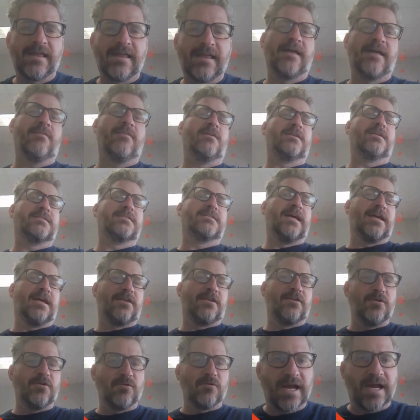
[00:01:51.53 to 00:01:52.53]
That looks
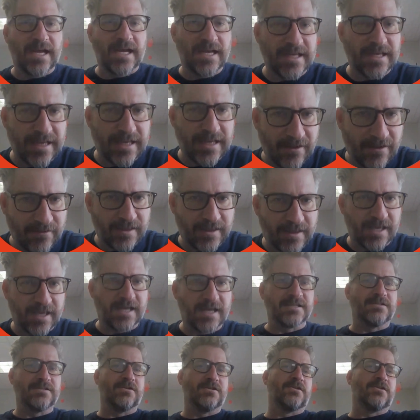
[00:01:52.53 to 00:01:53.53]
like you writing down the
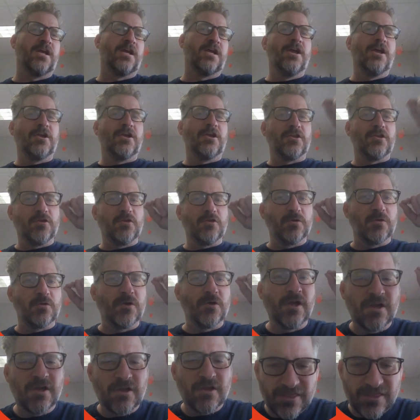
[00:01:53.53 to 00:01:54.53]
answers, you
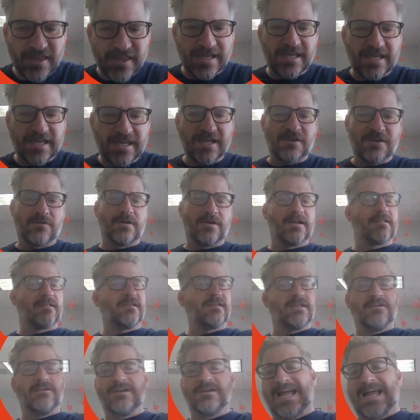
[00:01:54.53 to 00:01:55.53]
thinking
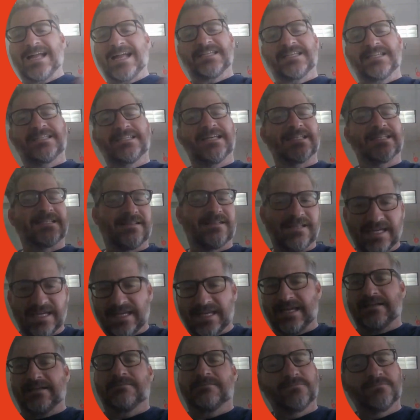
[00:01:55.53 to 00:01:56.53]
critically. You're not just
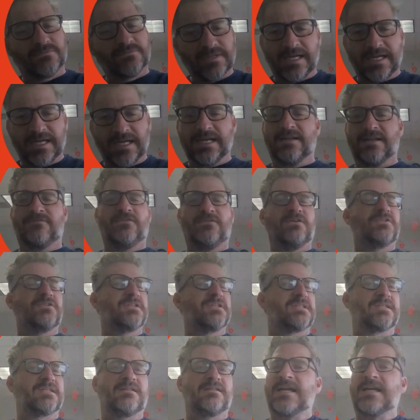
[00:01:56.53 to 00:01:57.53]
clicking, right? If you're
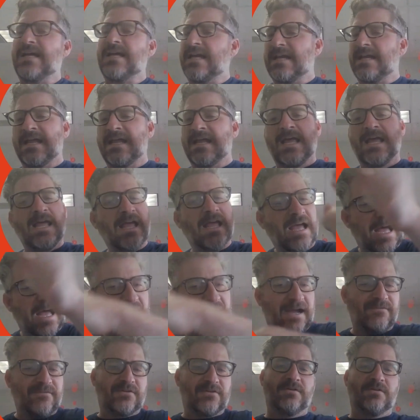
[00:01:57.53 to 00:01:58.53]
just clicking,
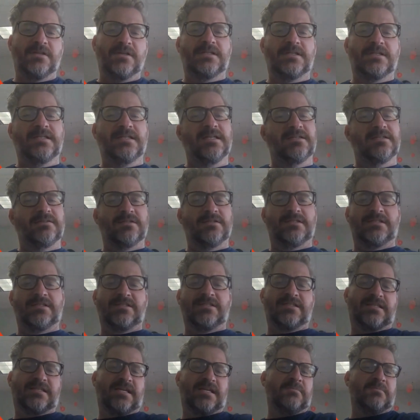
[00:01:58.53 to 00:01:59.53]
I've told the teachers to
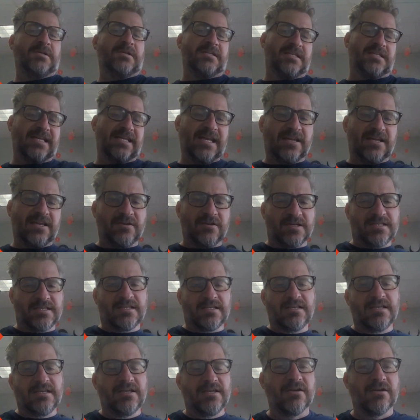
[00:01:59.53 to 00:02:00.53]
just come on, take
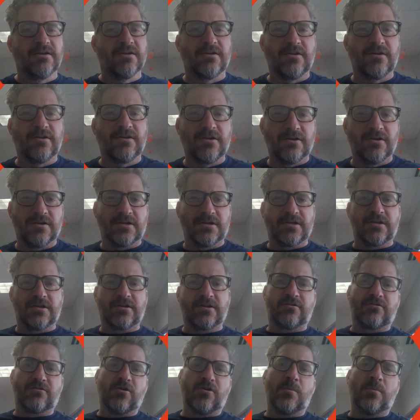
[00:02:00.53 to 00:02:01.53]
your
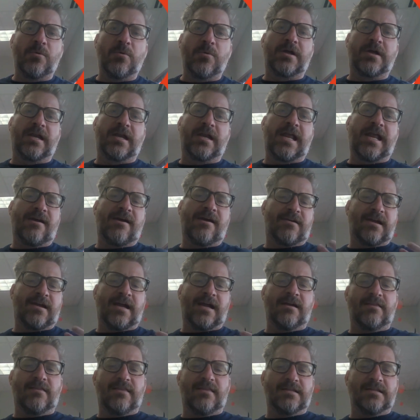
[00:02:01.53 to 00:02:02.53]
Chromebook
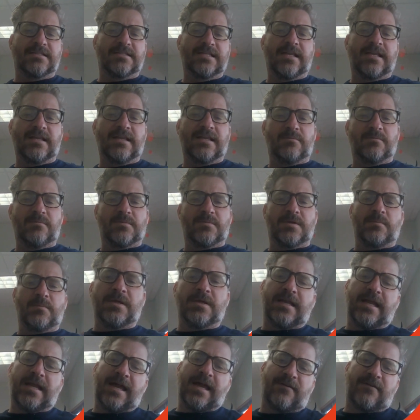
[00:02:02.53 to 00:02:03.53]
and then send them to
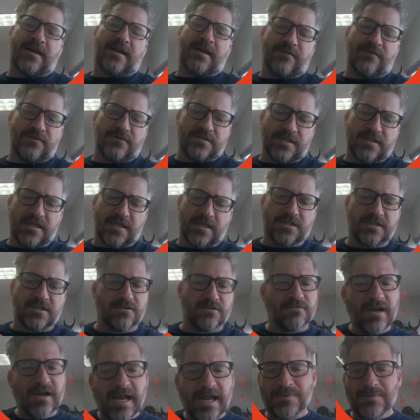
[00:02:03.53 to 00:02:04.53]
to have a conversation,
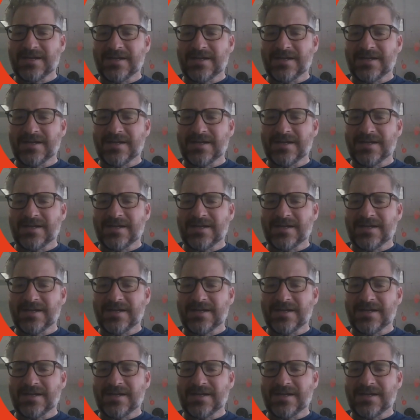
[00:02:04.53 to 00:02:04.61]
right?